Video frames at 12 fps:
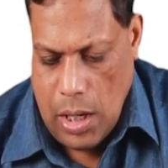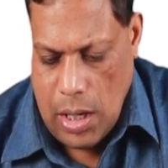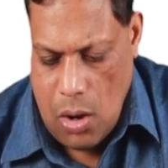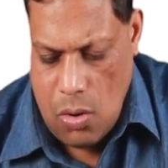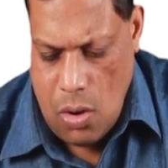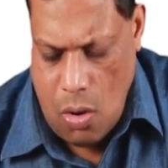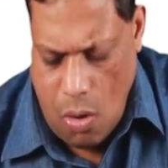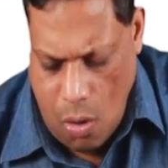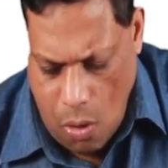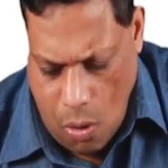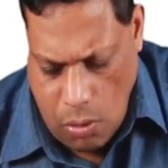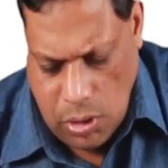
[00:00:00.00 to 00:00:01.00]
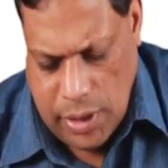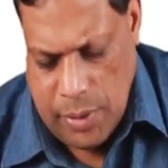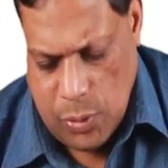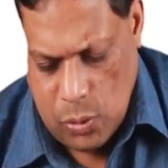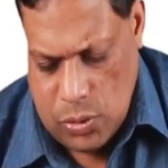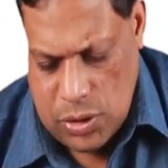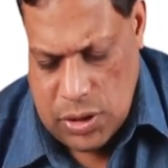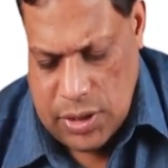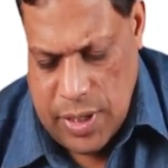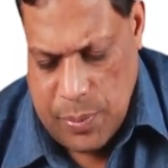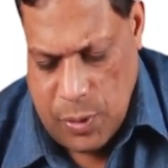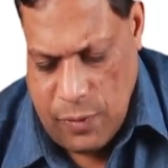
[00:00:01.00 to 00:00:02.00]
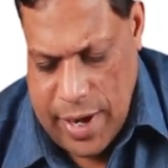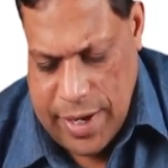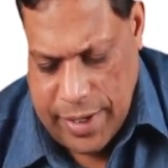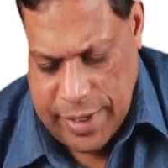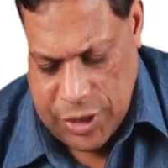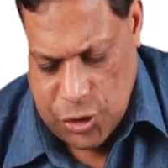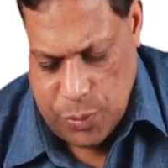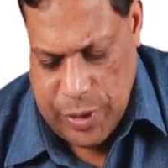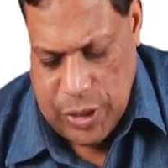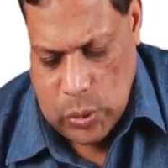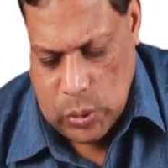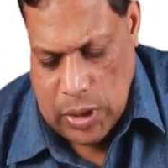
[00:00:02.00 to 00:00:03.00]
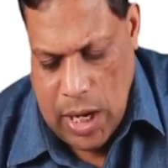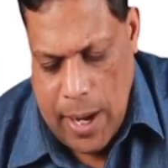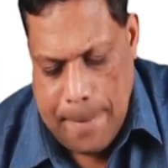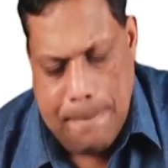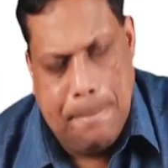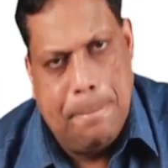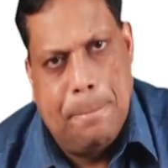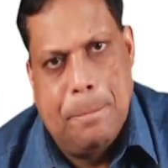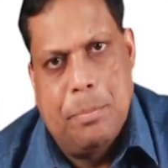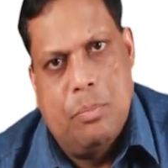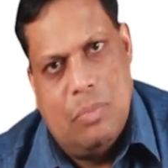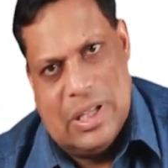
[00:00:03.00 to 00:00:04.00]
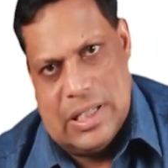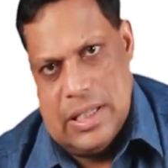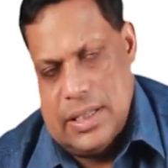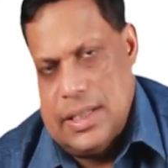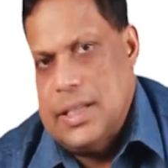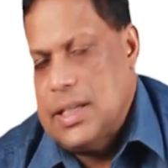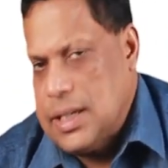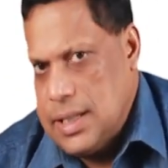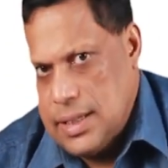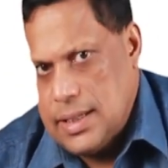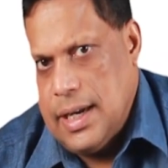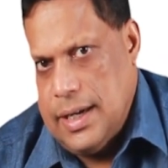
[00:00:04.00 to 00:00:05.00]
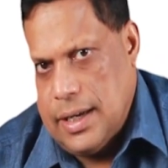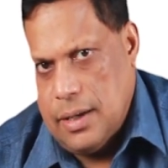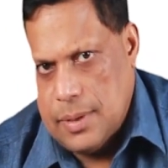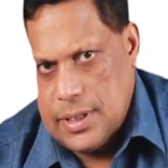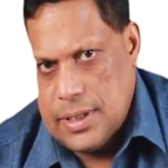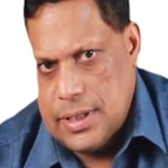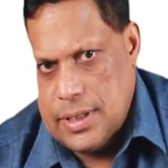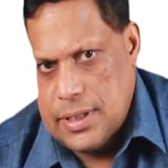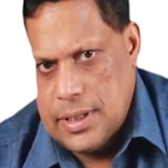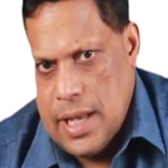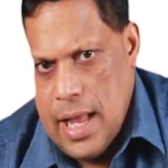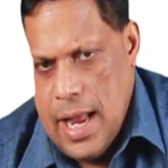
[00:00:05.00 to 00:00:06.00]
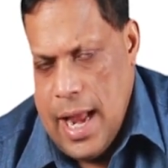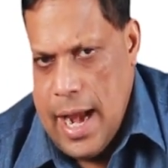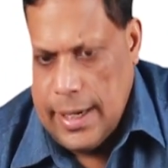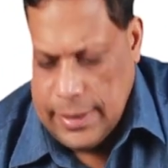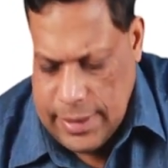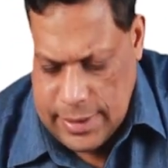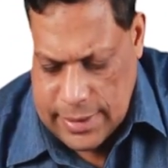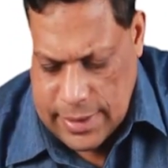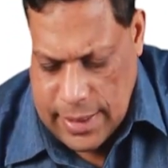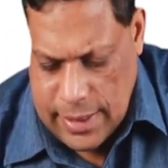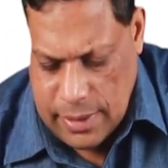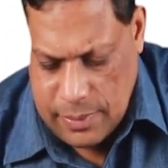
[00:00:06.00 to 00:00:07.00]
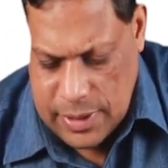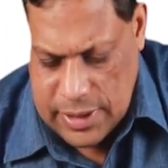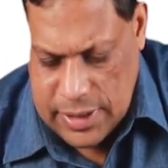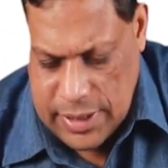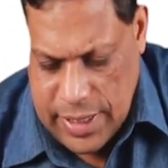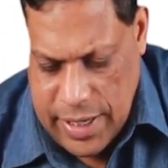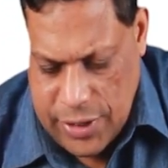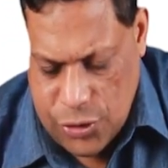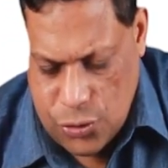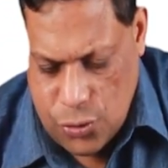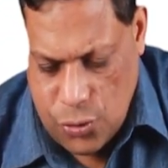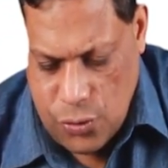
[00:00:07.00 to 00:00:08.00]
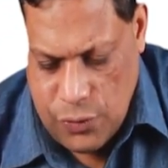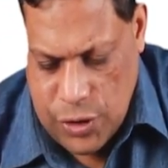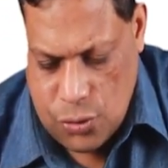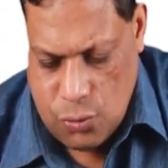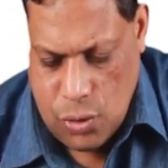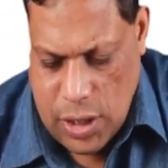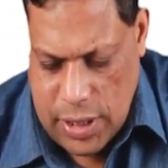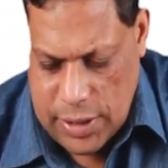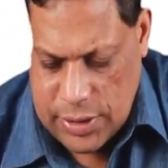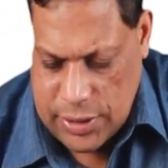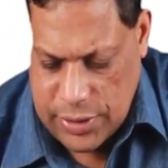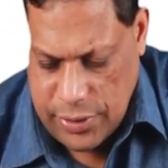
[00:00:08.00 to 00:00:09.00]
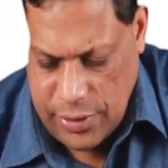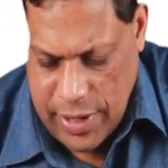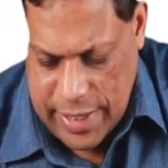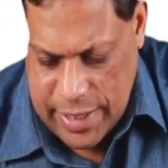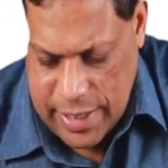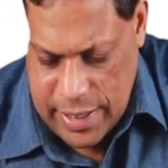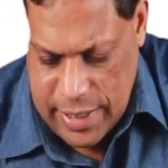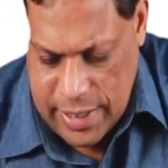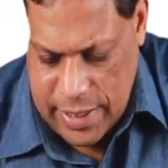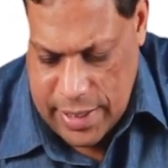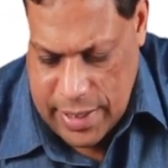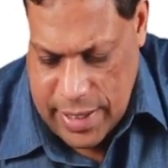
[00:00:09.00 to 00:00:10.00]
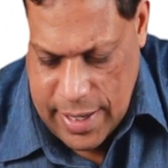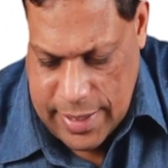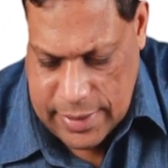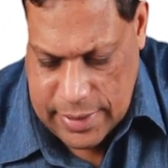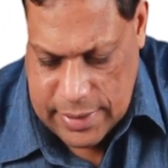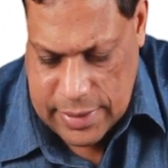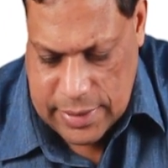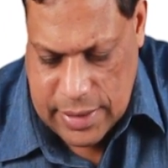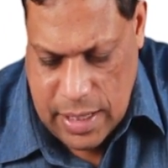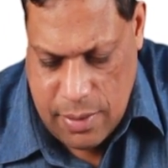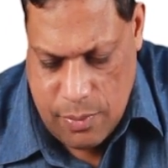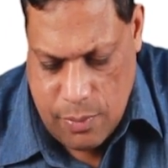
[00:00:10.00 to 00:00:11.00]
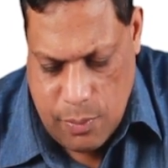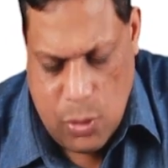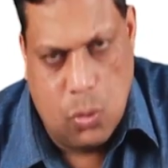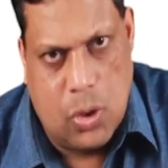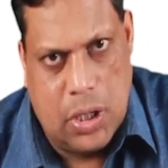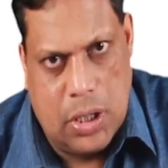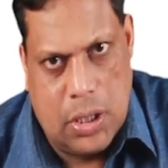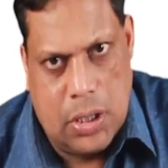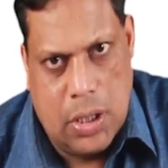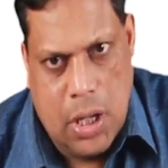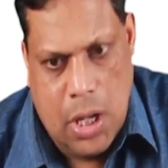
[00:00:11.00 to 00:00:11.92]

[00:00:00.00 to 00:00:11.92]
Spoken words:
Now all the bones, they provide attachment to the muscles. These are the skeletal muscles, and these skeletal muscles, they are shown with two colors, red color and this is the blue color.